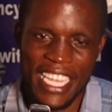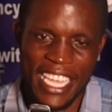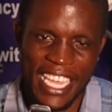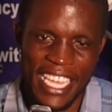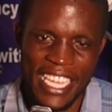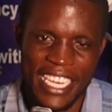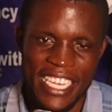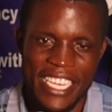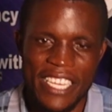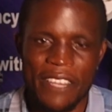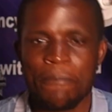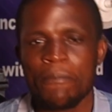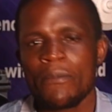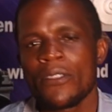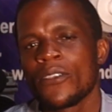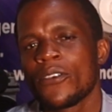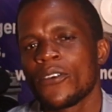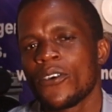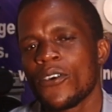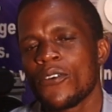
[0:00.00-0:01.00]
end
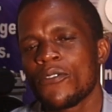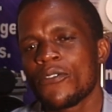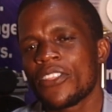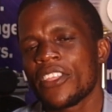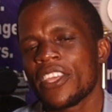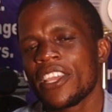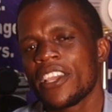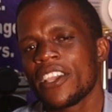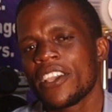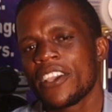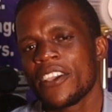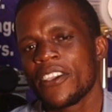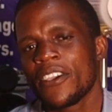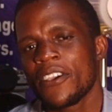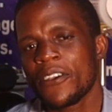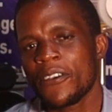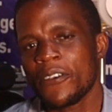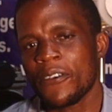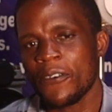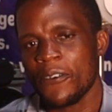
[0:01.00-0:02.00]
of the
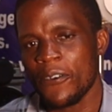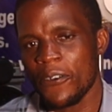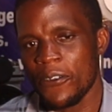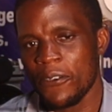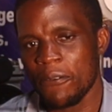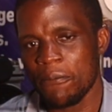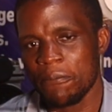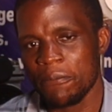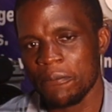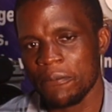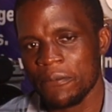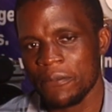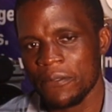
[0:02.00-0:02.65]
column.